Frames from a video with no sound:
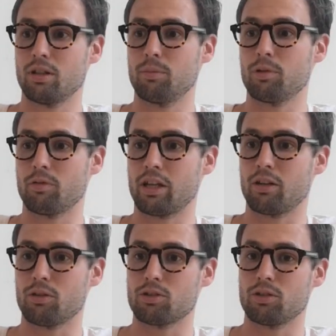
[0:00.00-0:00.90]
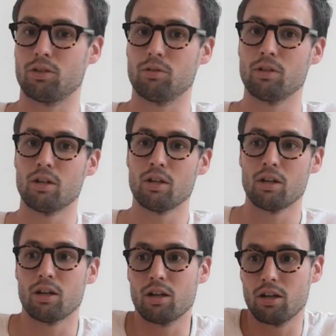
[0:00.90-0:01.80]
but we can also
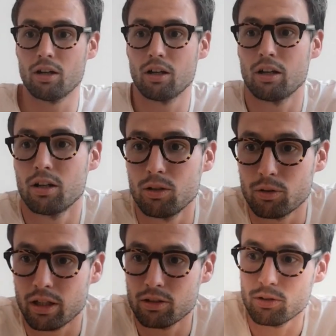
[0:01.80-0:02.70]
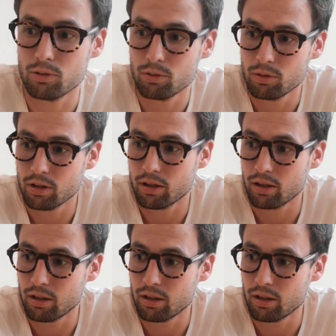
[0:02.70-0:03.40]
look into